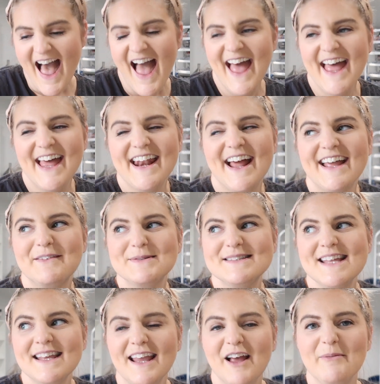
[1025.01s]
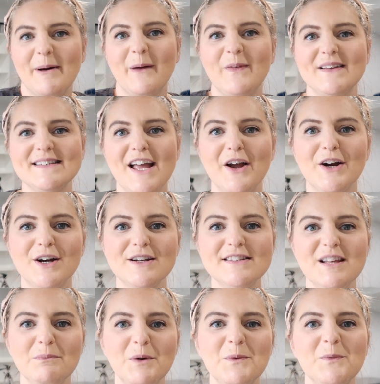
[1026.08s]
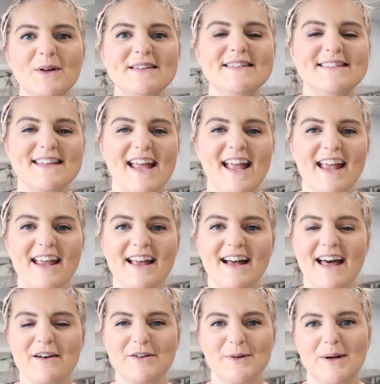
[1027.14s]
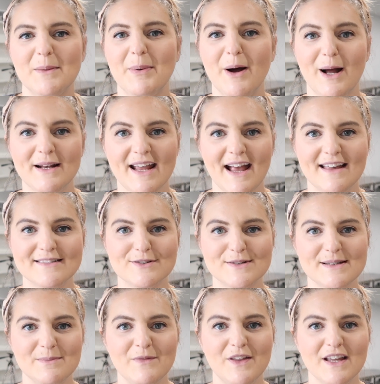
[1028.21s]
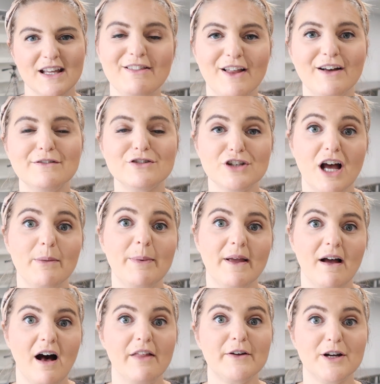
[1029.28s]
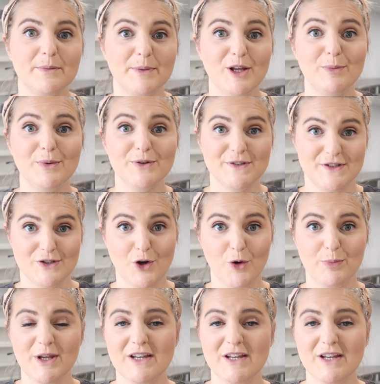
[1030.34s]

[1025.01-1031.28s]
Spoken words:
And I was thinking about this. I heard someone once say, I don't know, in a podcast or something, I love shopping other people's soap.